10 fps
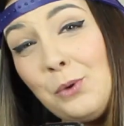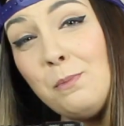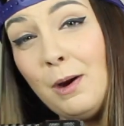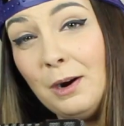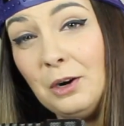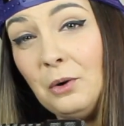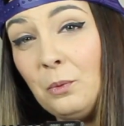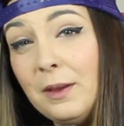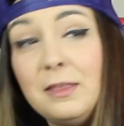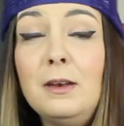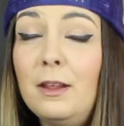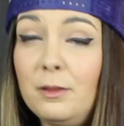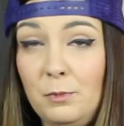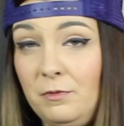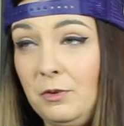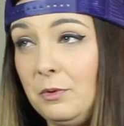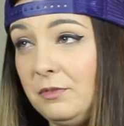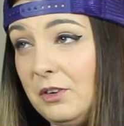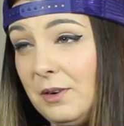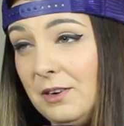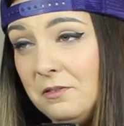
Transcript: tomorrow with another movie review.